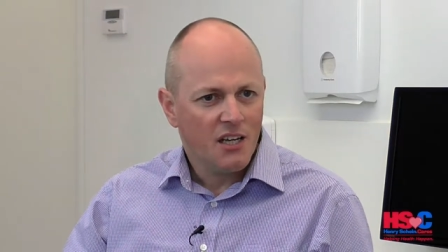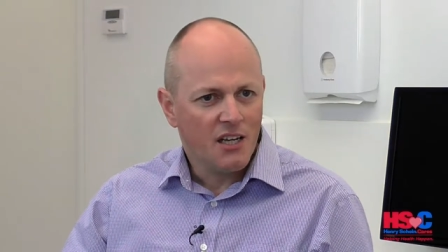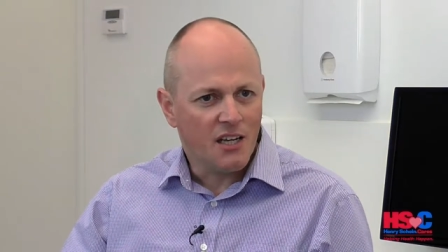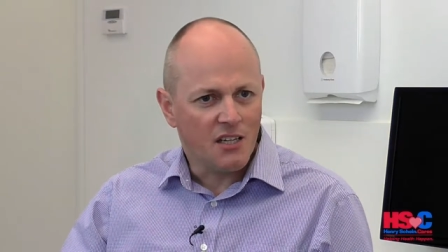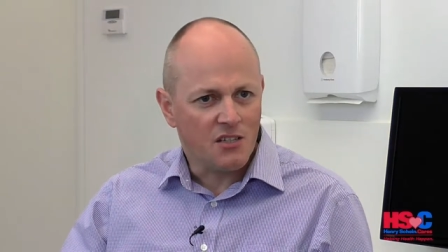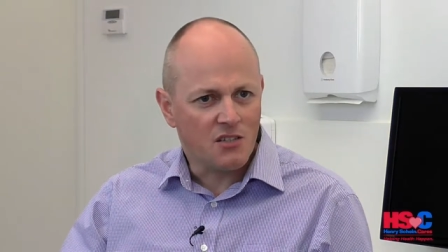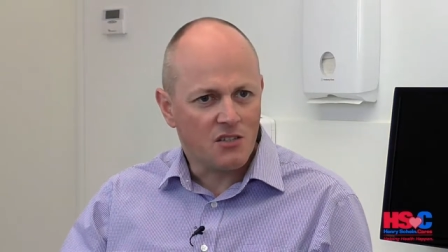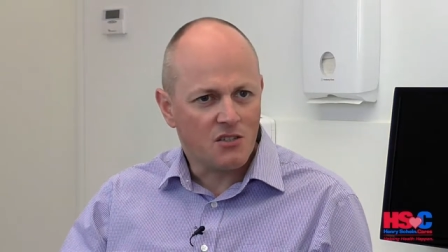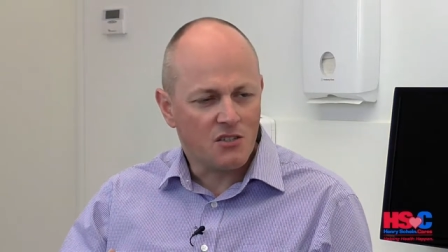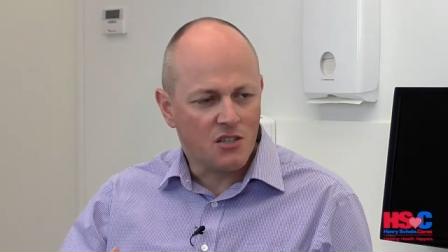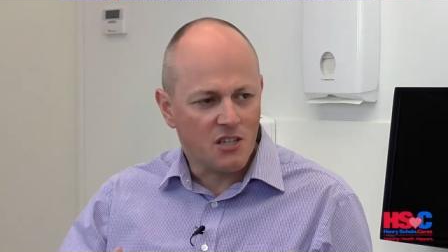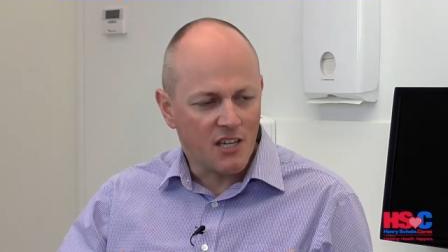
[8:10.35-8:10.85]

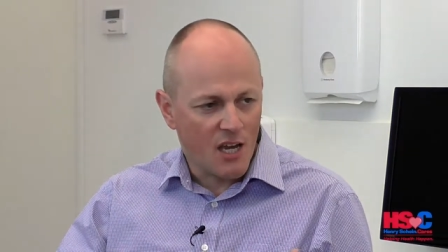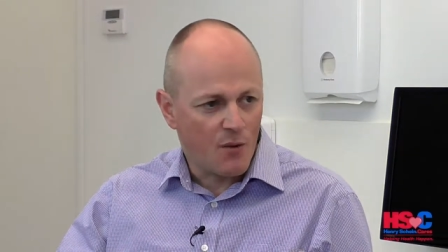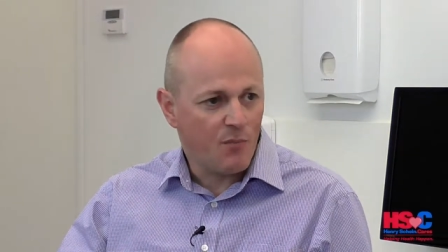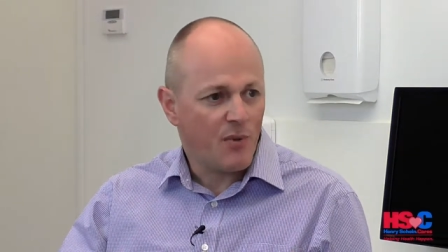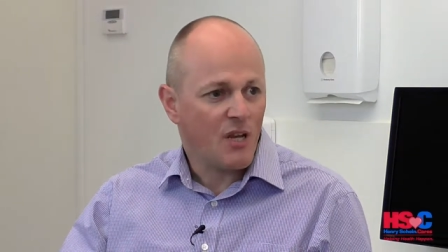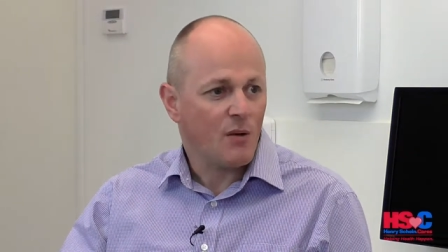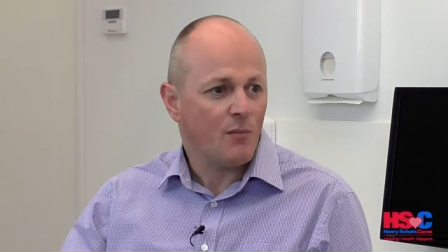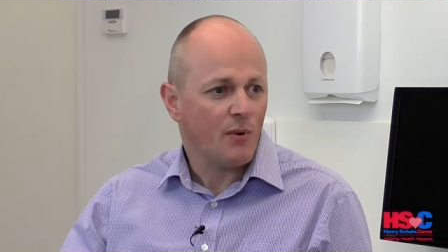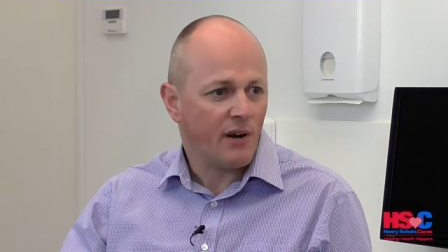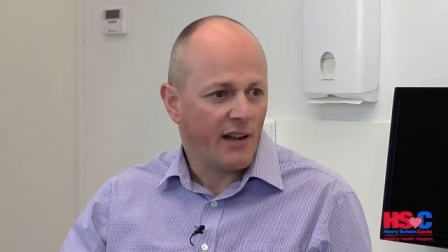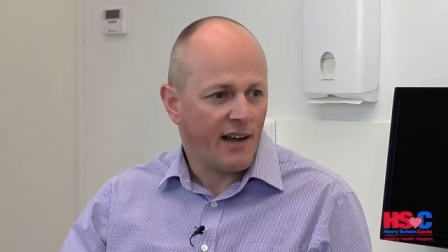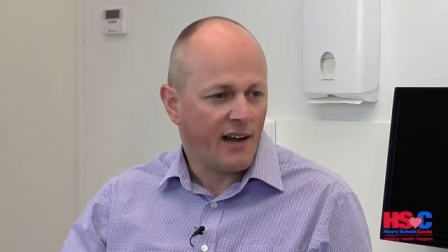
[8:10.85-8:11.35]
is to get
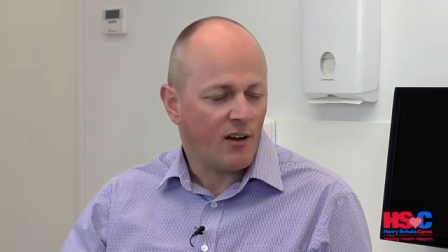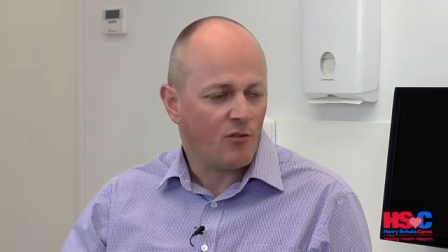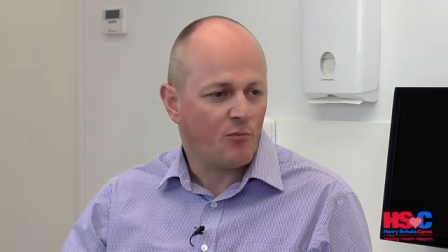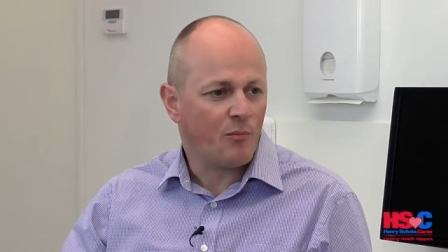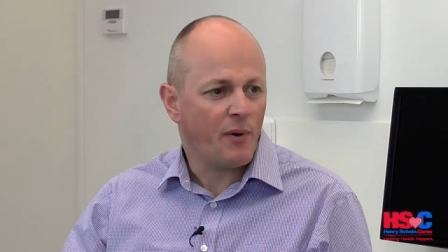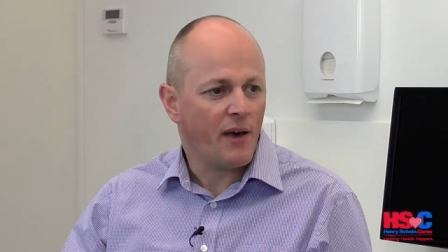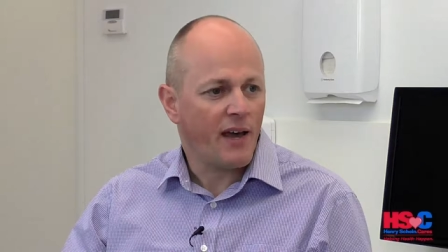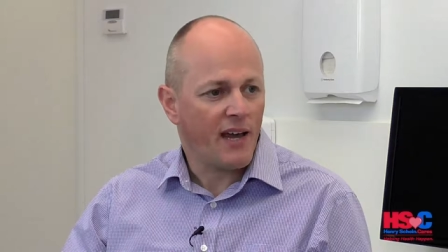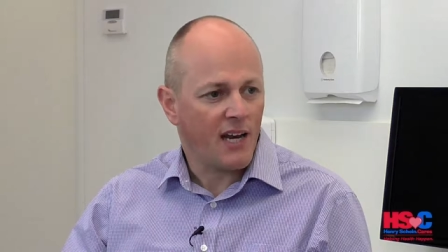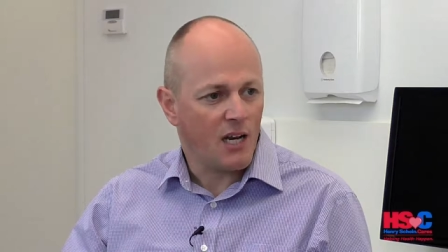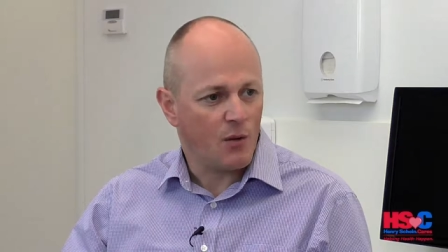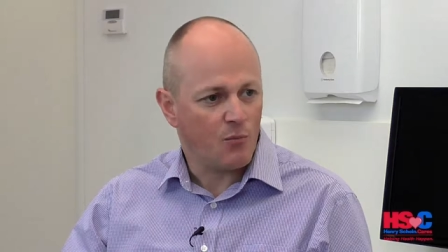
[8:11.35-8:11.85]
people out of
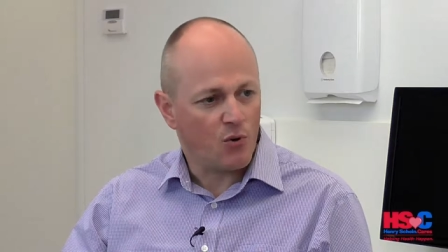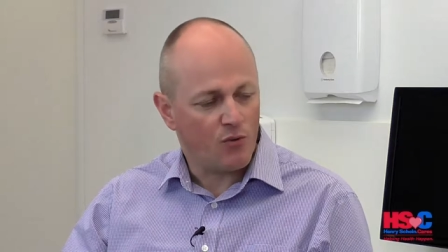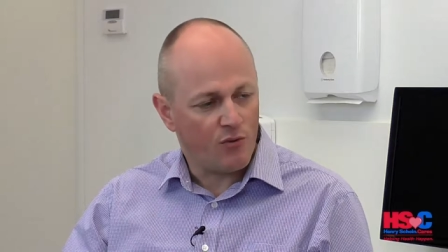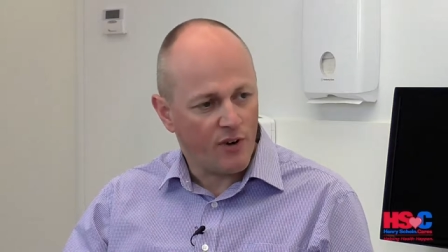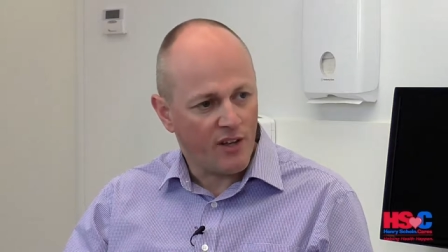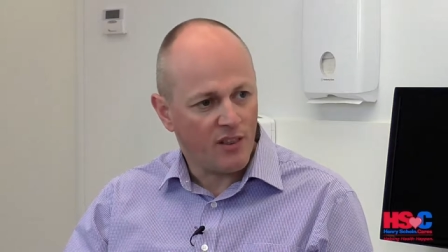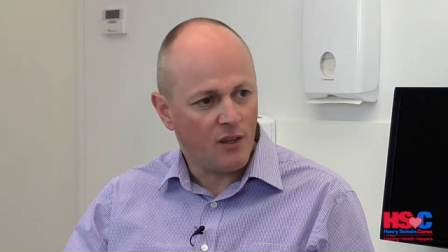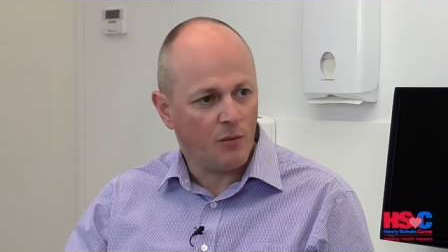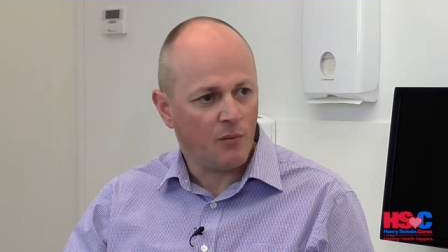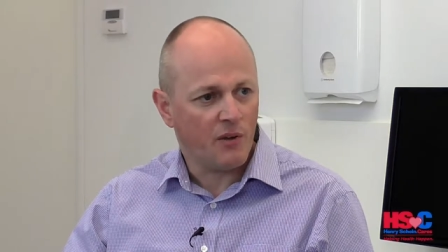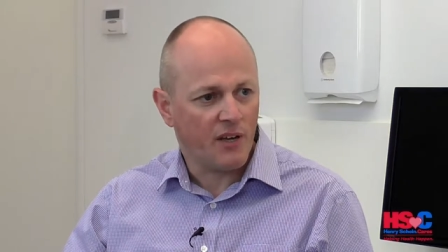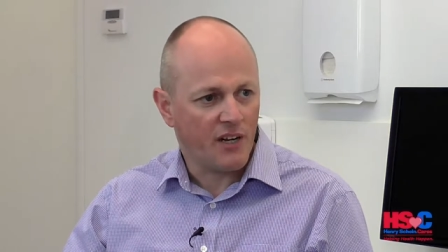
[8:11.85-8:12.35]
pain and
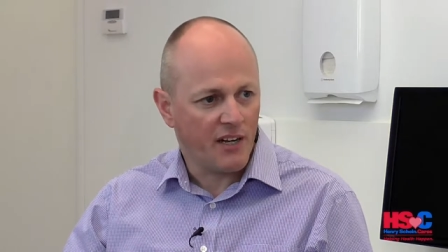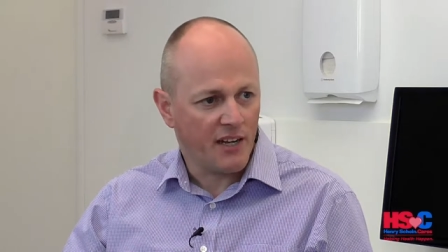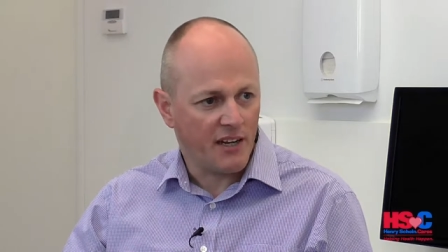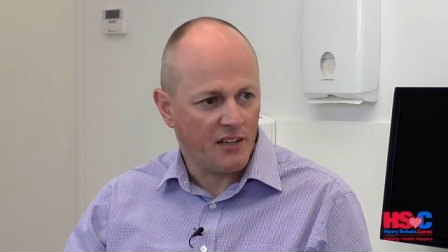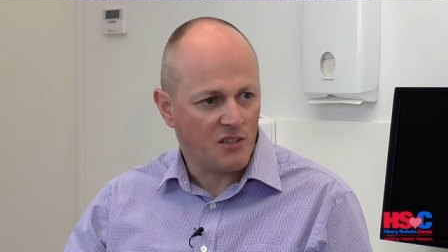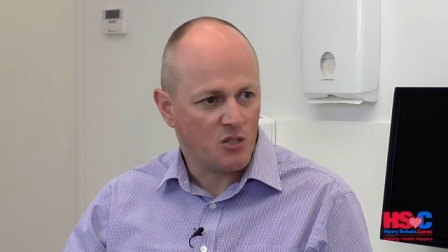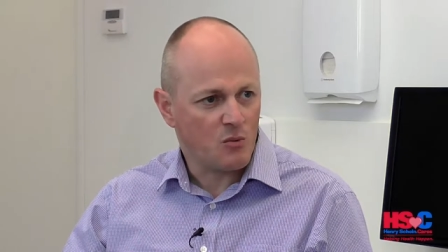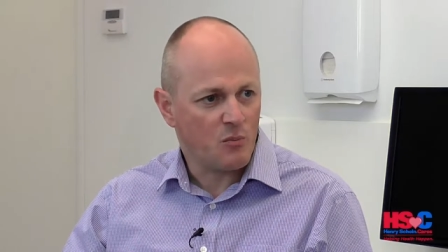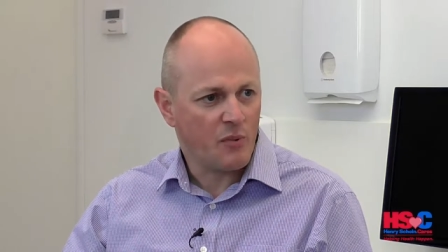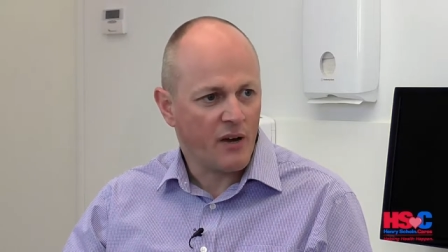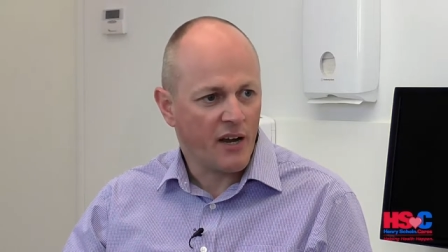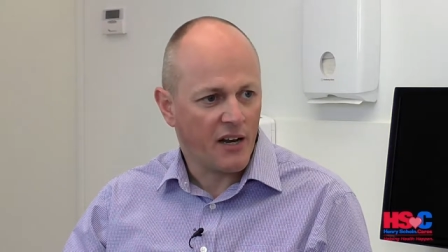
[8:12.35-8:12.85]
prevent them getting
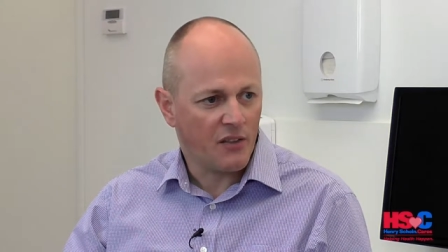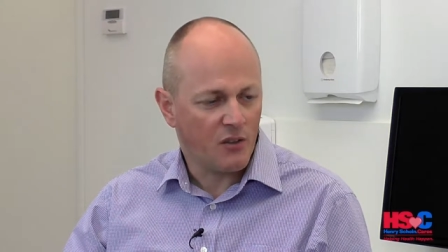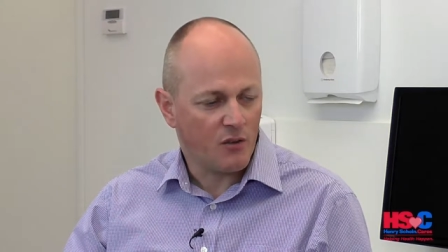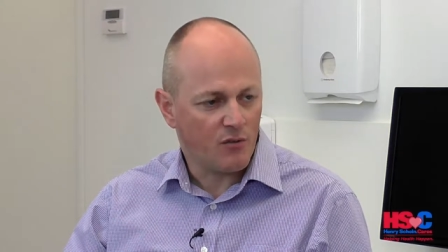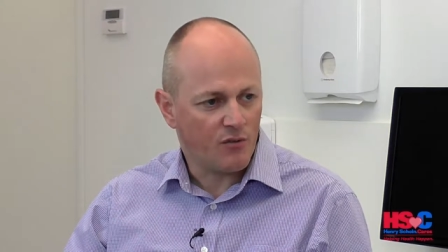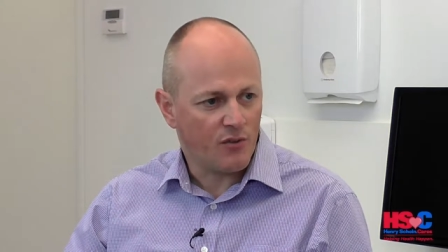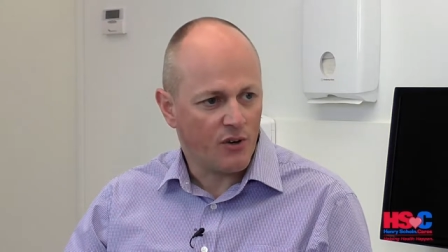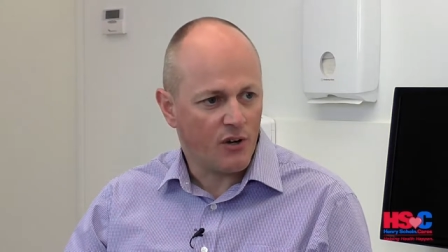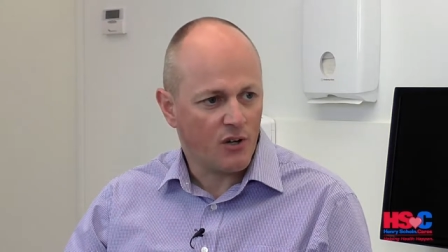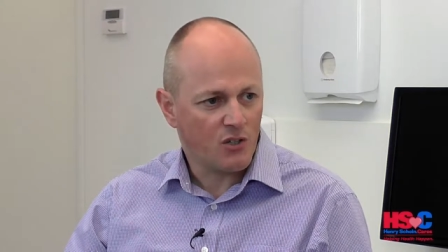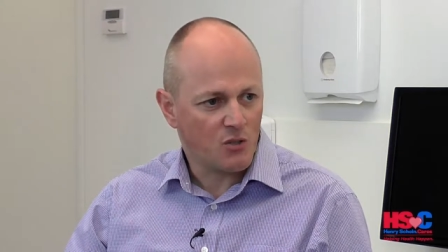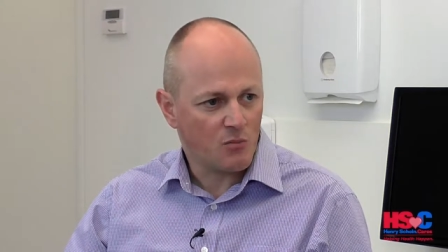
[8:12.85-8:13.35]
into pain in the
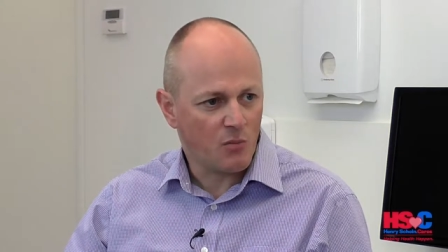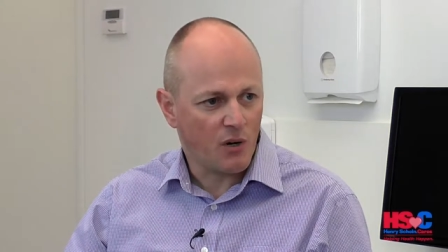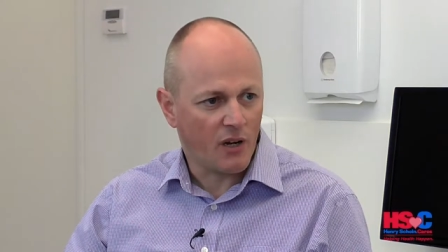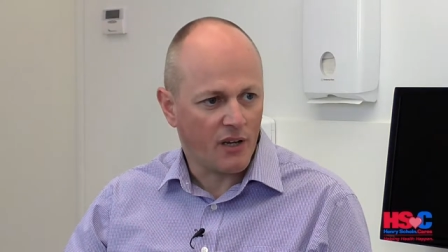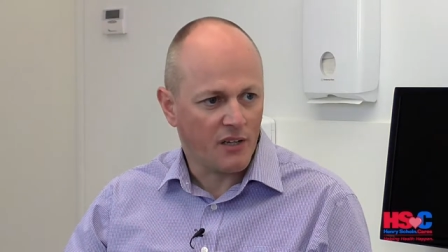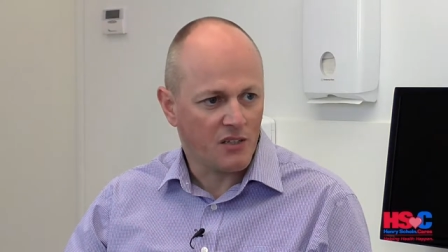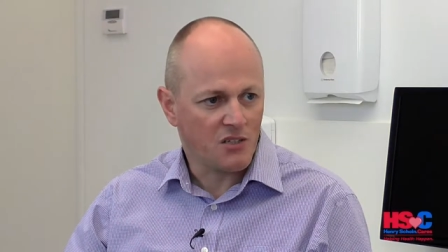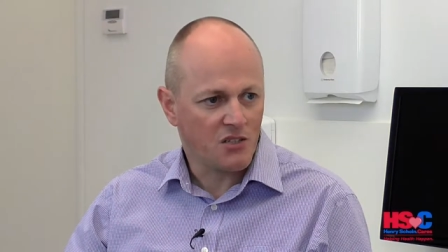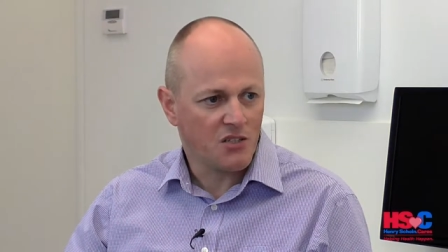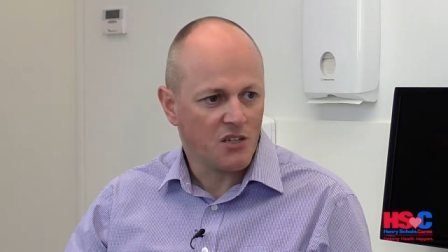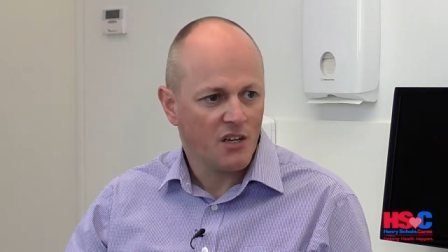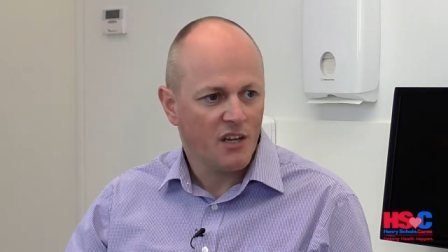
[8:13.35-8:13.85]
first
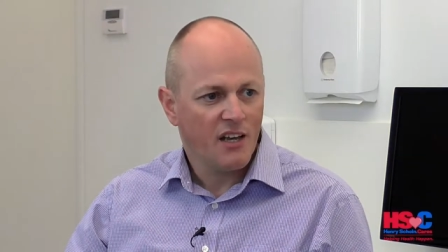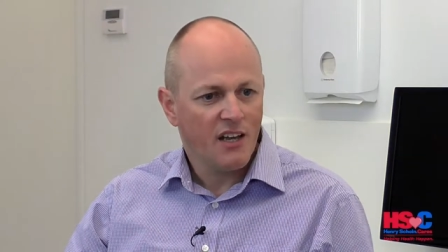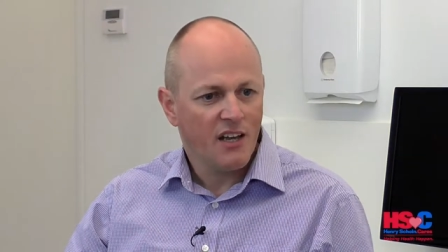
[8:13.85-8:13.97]
place.